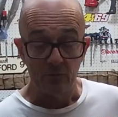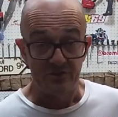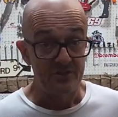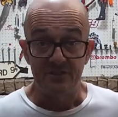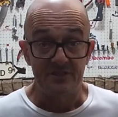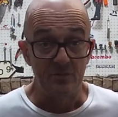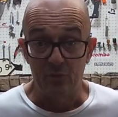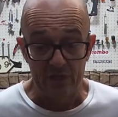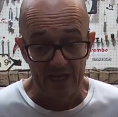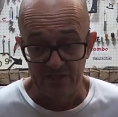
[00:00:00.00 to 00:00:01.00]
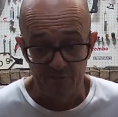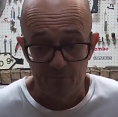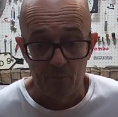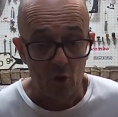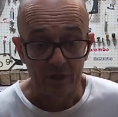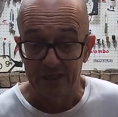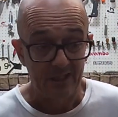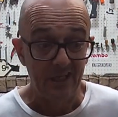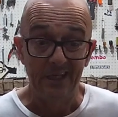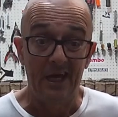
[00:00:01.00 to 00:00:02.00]
it was just a simple case of
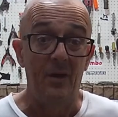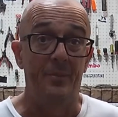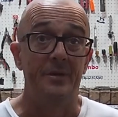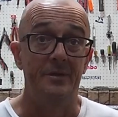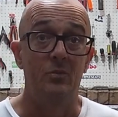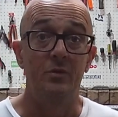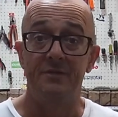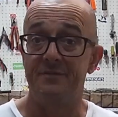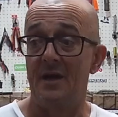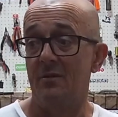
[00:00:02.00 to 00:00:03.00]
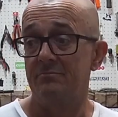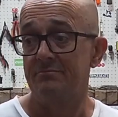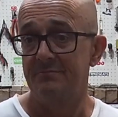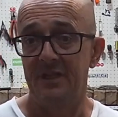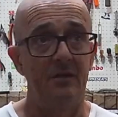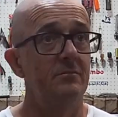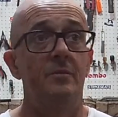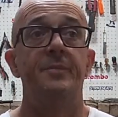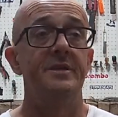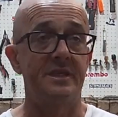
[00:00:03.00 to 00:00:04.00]
mocking it up with, yeah, a
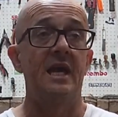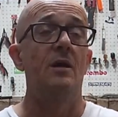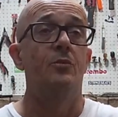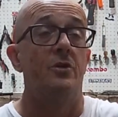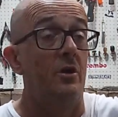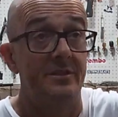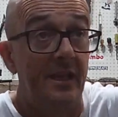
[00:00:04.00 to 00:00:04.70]
piece of cardboard. I